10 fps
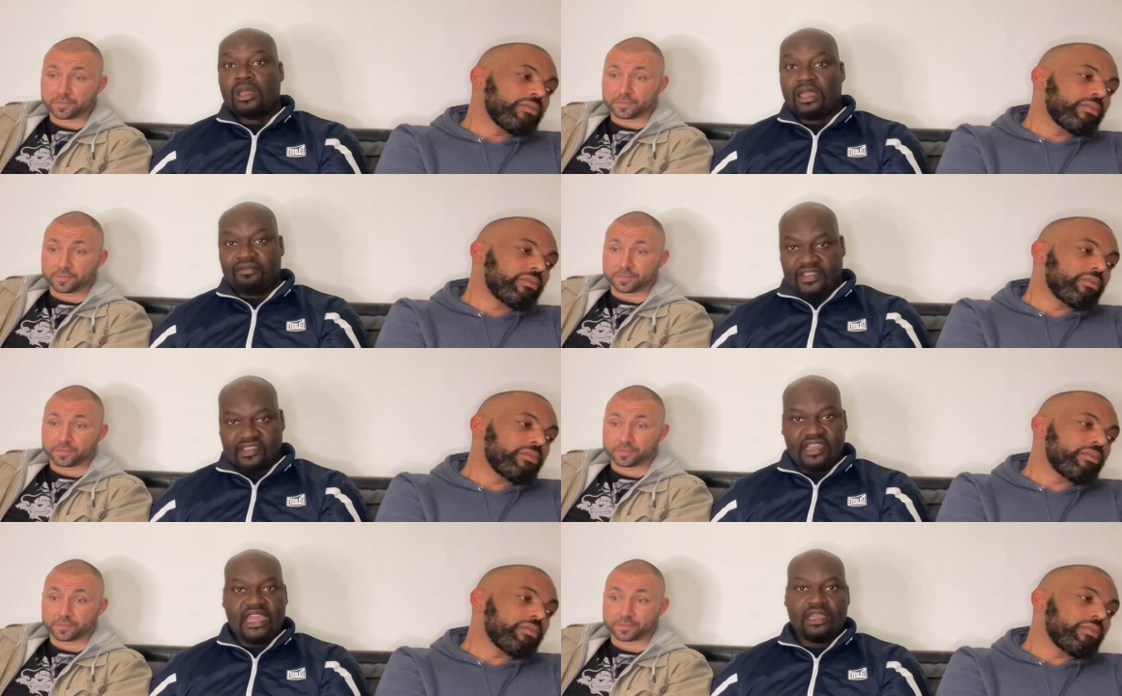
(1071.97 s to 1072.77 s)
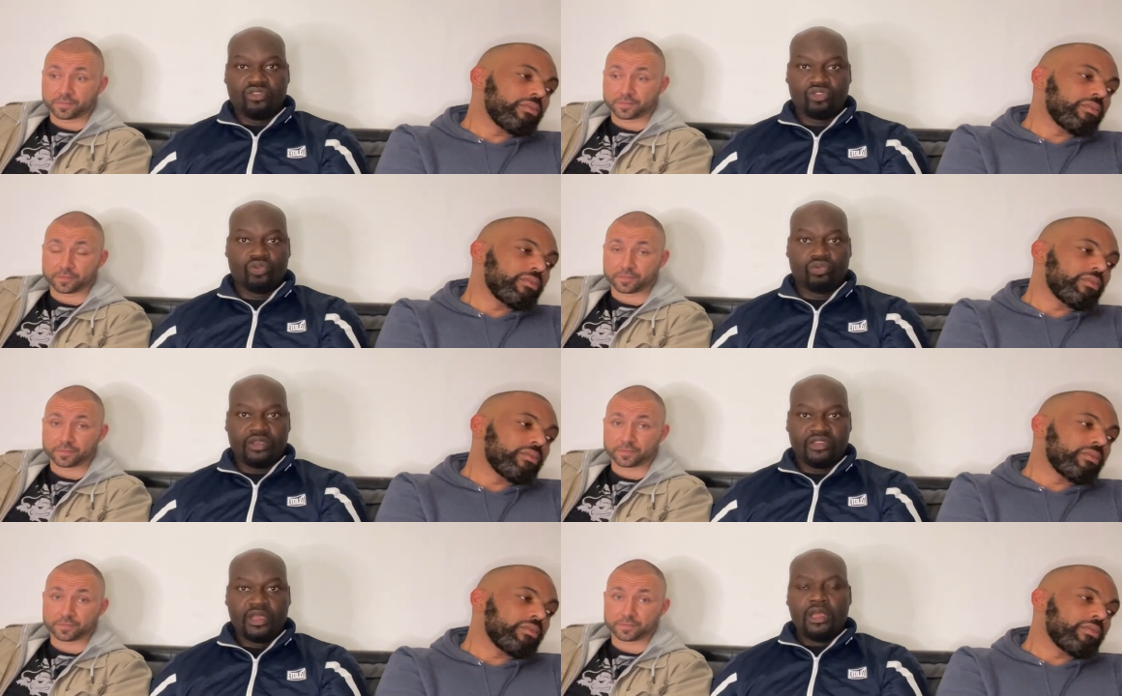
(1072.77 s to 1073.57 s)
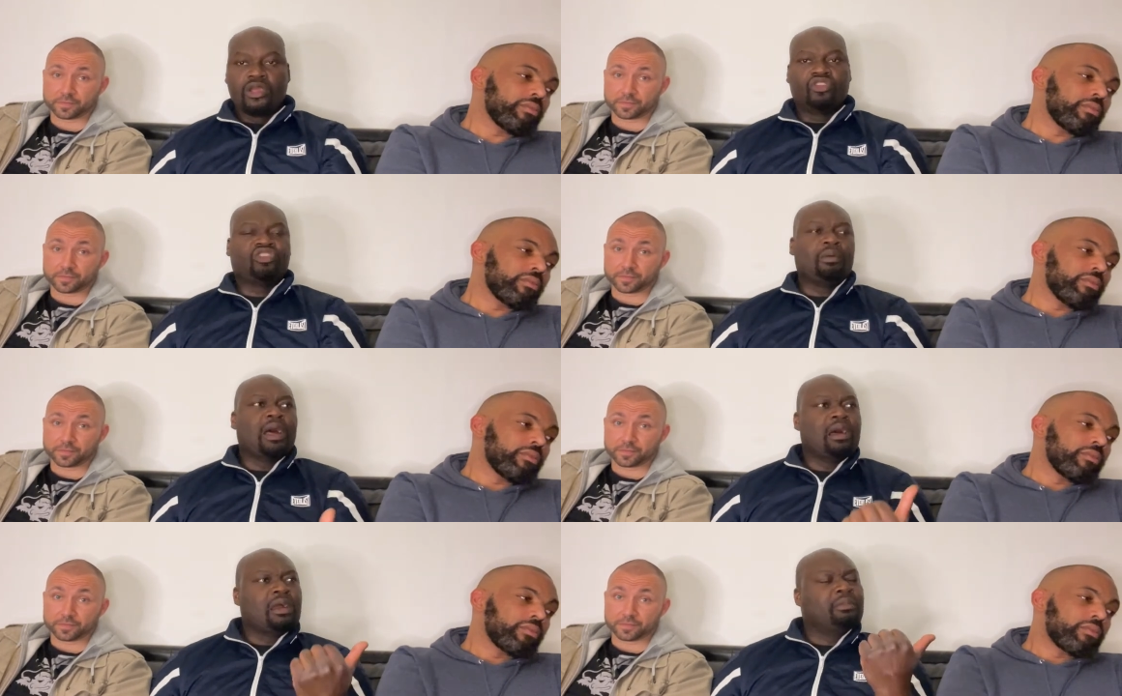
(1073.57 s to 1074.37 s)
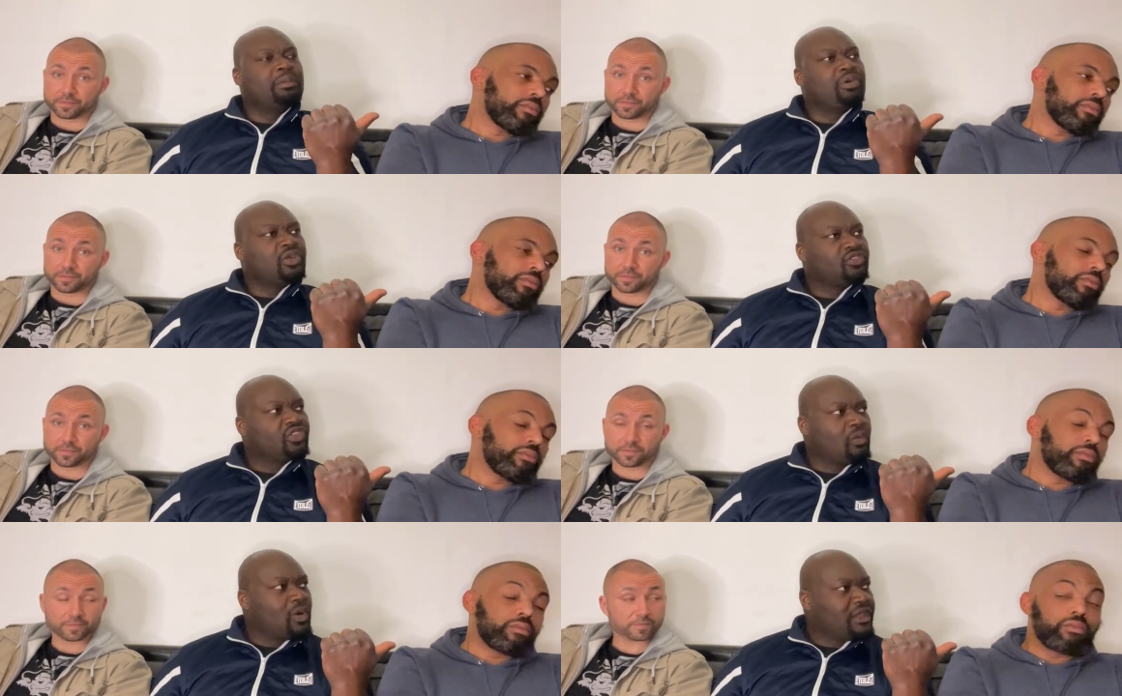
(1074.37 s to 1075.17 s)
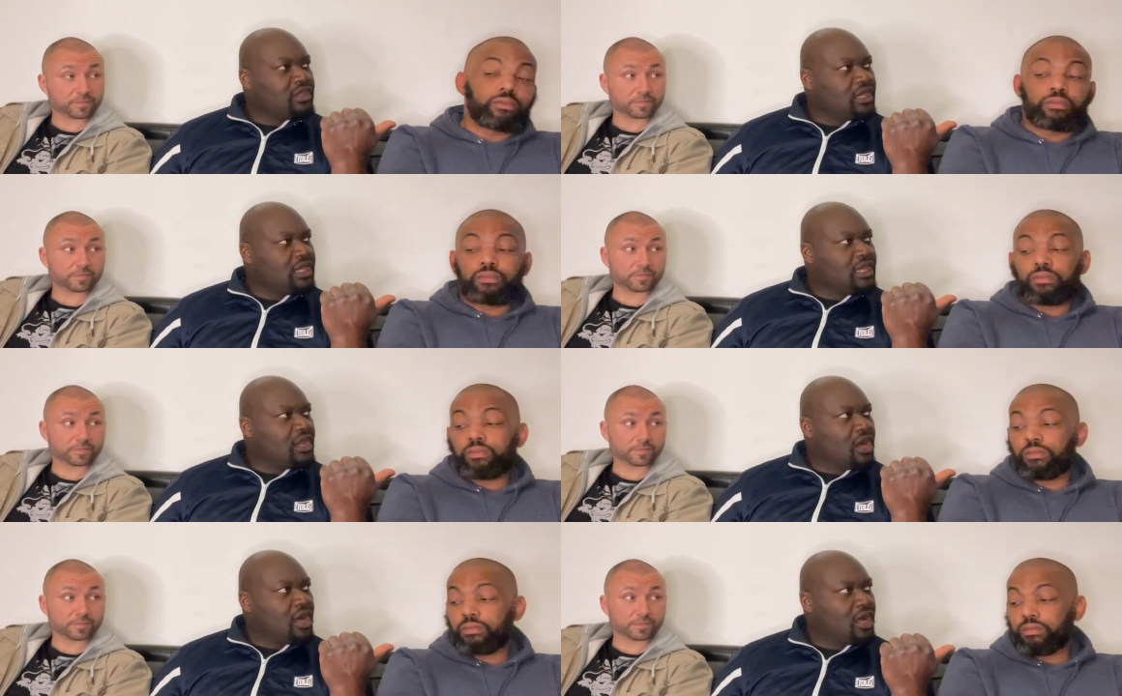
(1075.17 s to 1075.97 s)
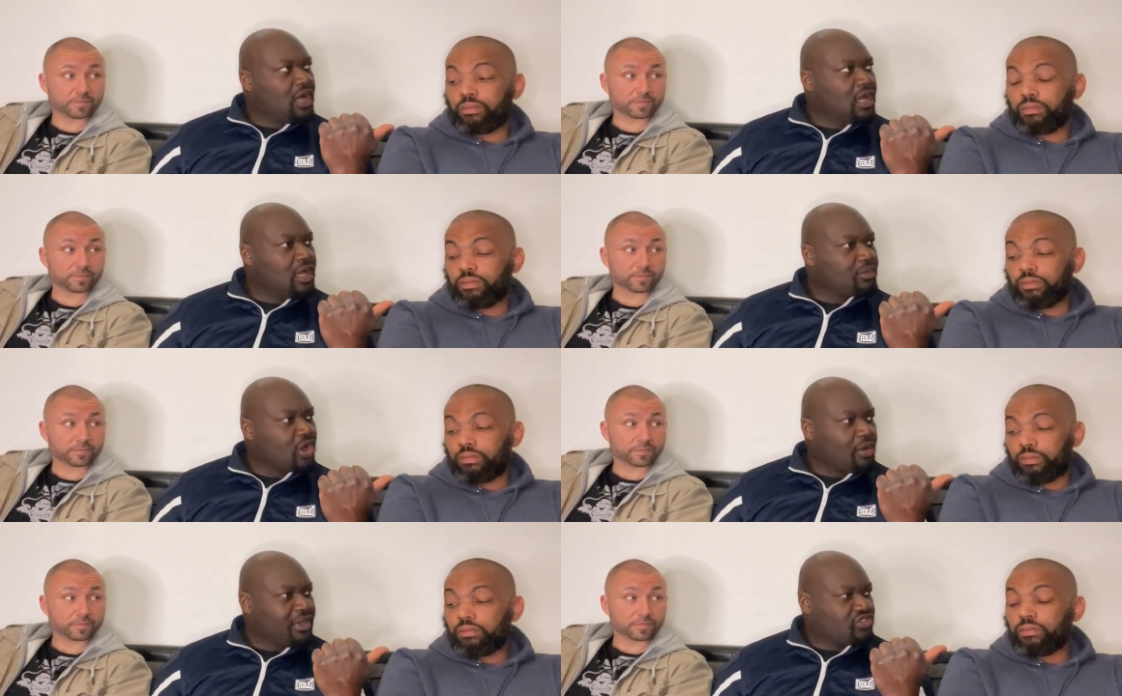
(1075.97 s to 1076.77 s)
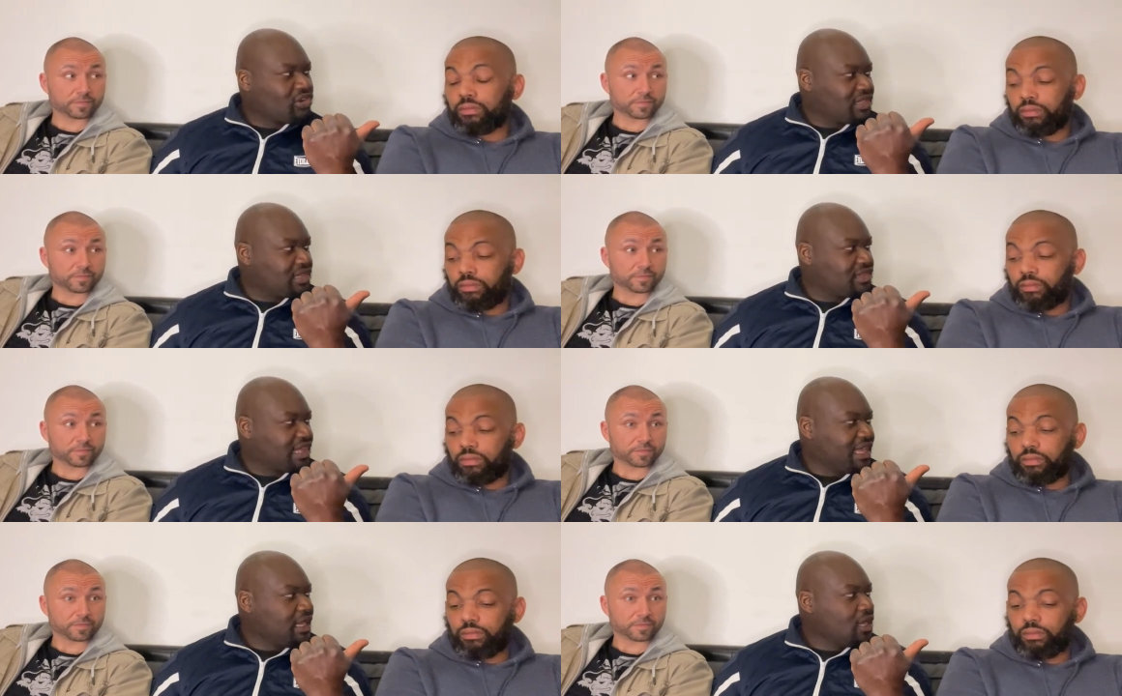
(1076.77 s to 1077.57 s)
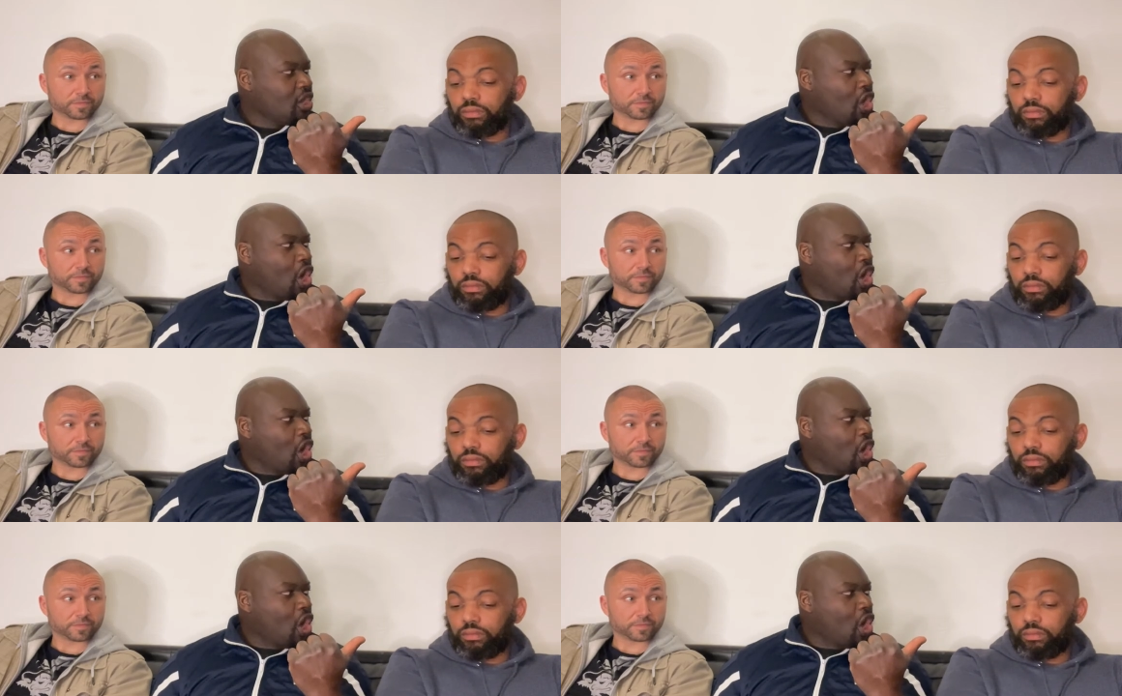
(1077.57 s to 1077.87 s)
Speaker 1: investigating stories. Because so I remember someone in our um, comments tried to say,